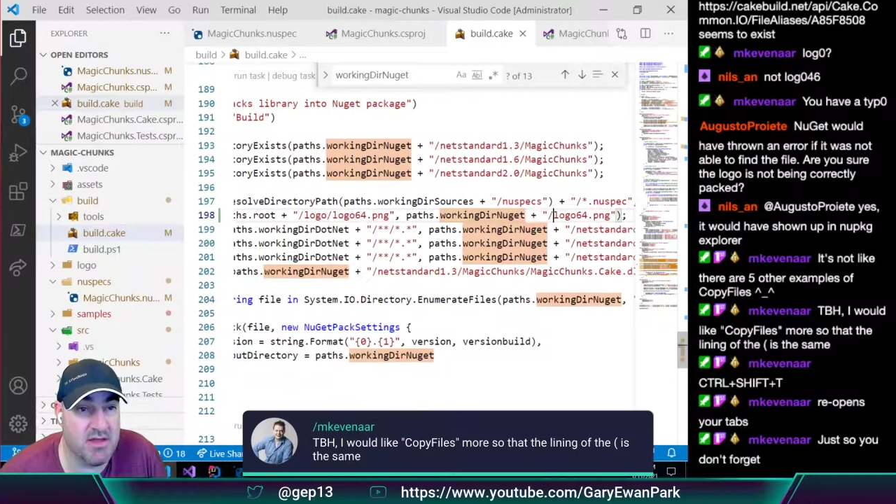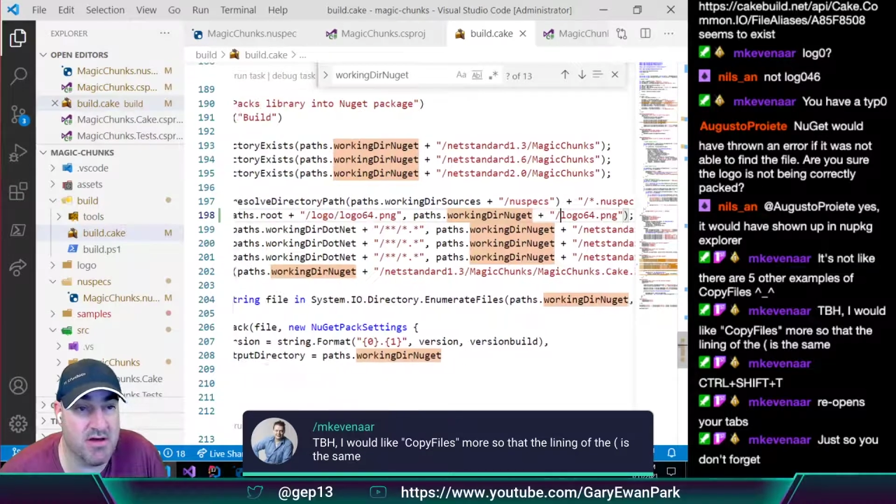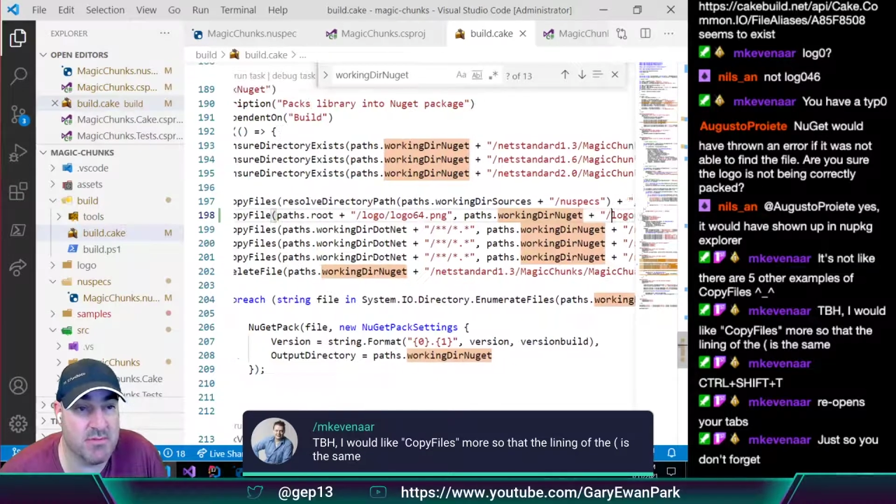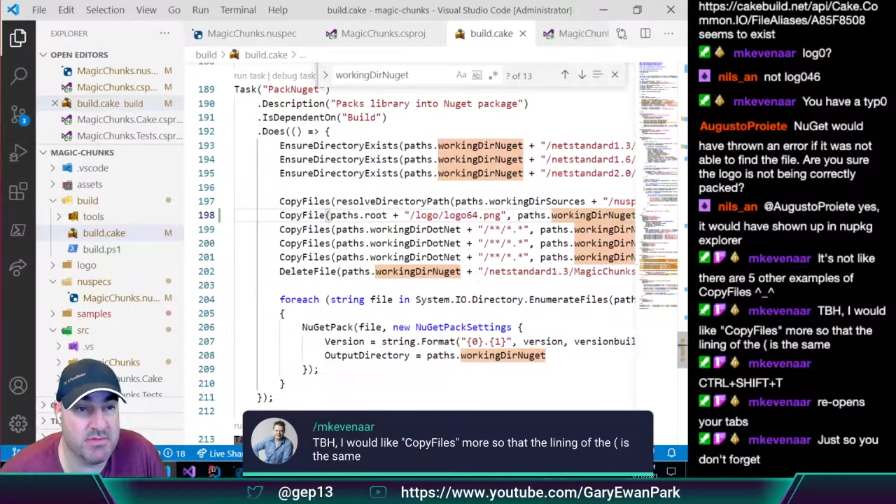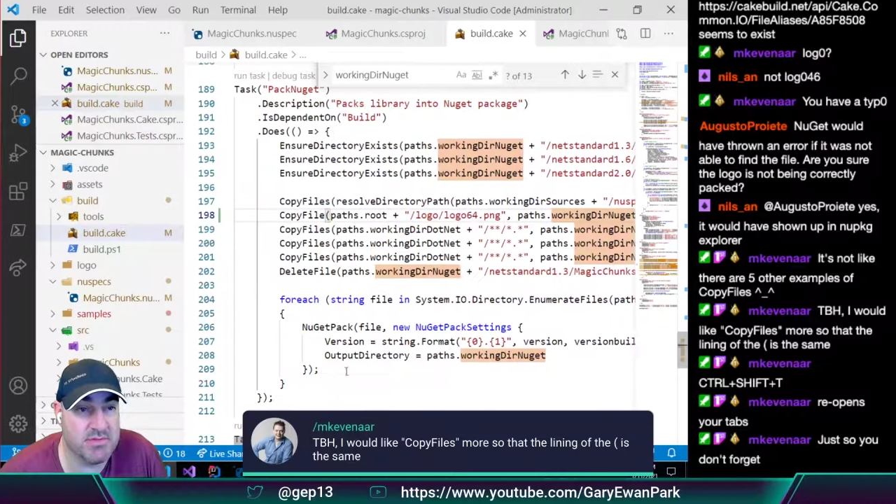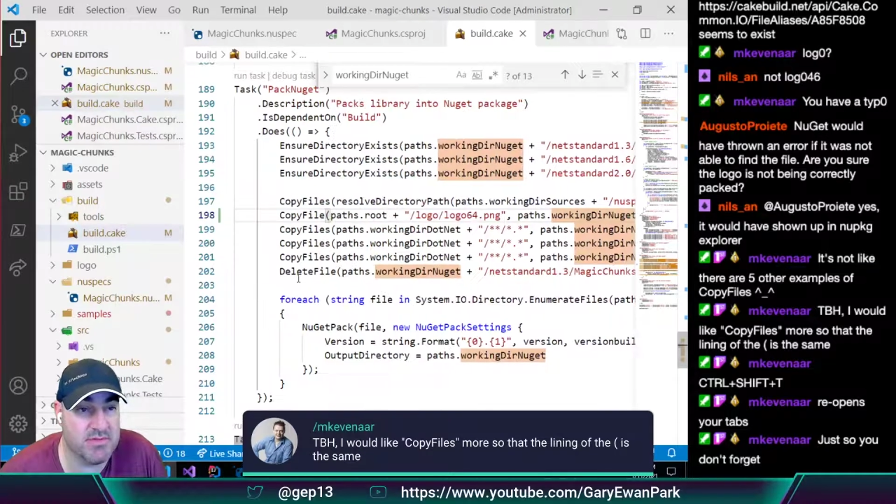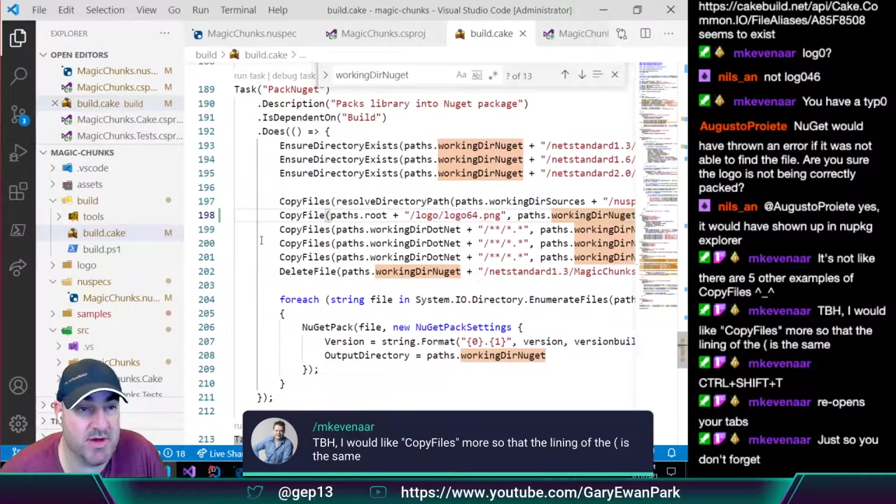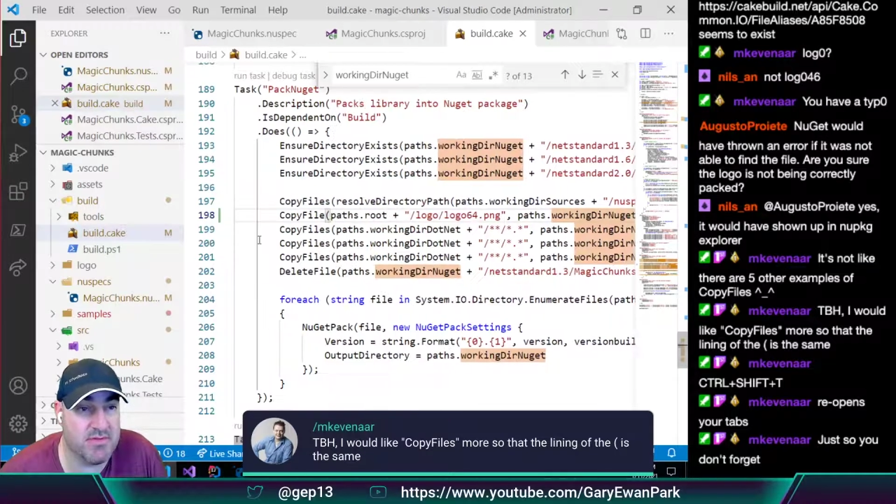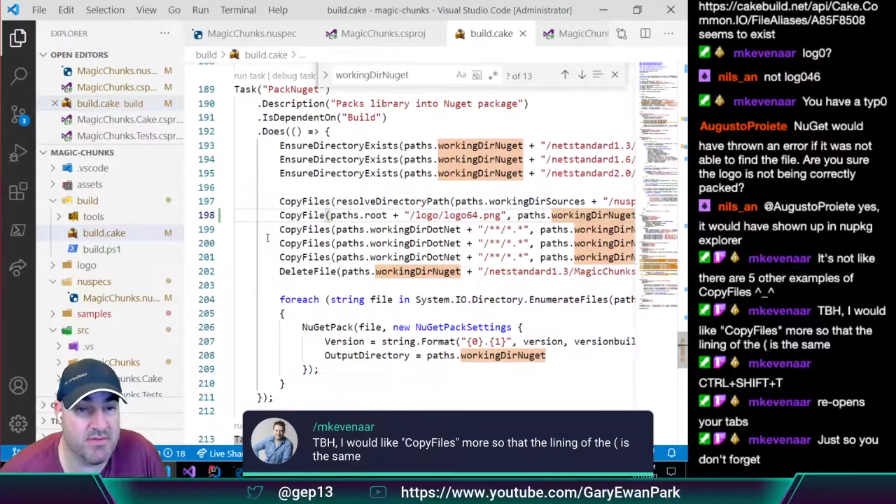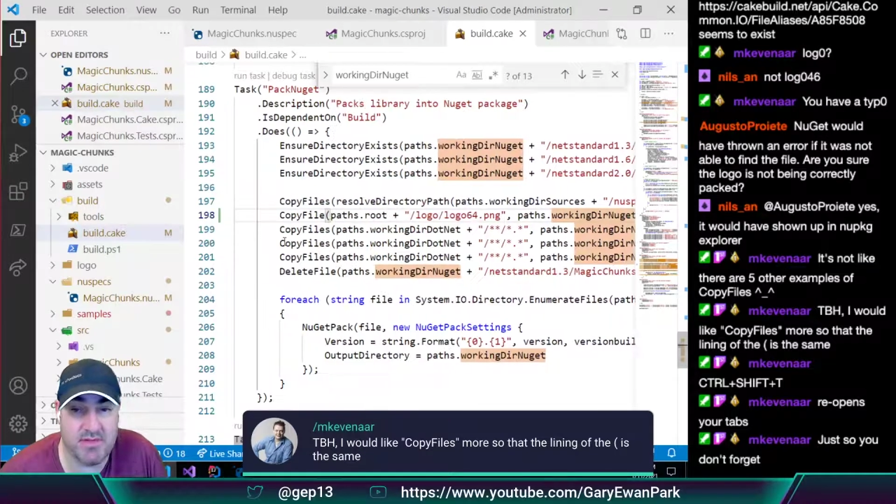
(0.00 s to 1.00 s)
up. So
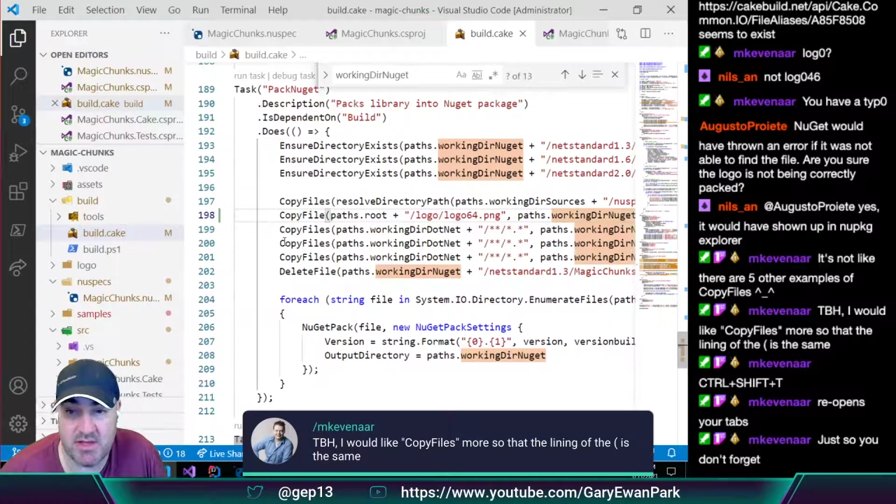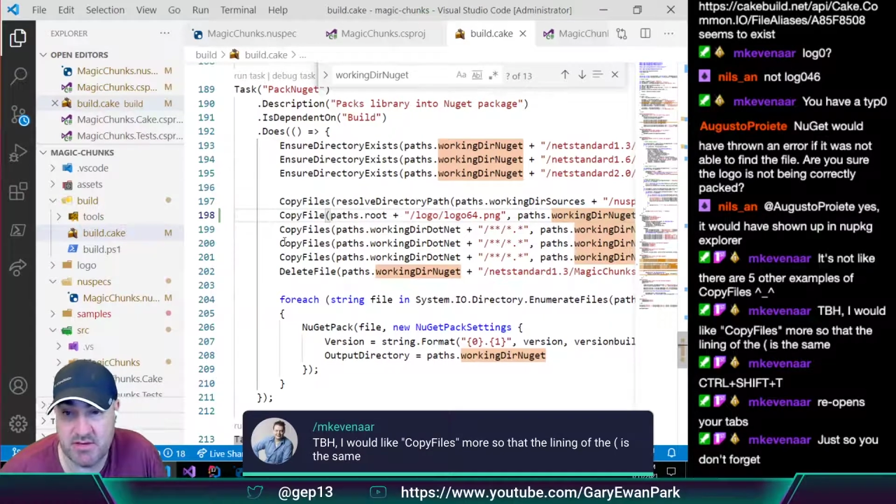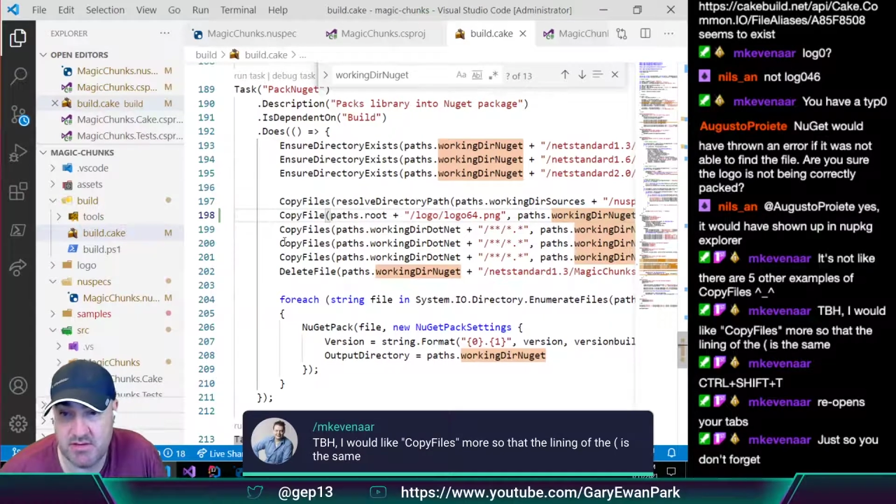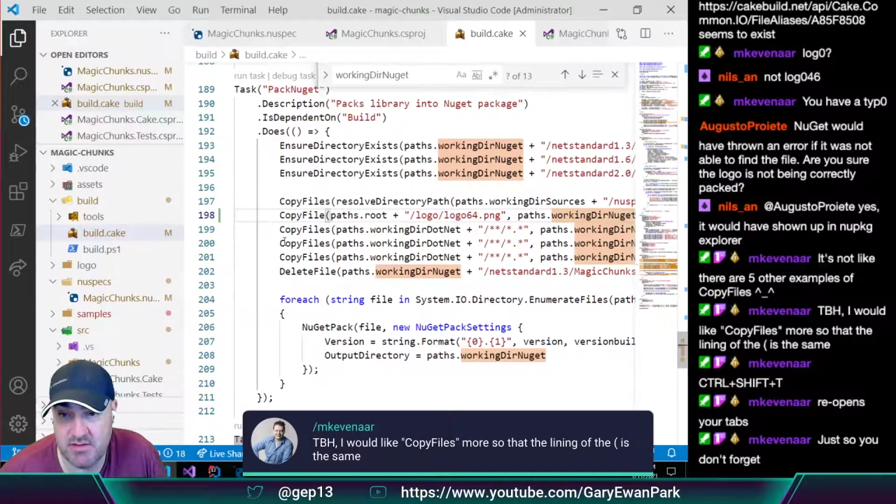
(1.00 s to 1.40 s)
rather than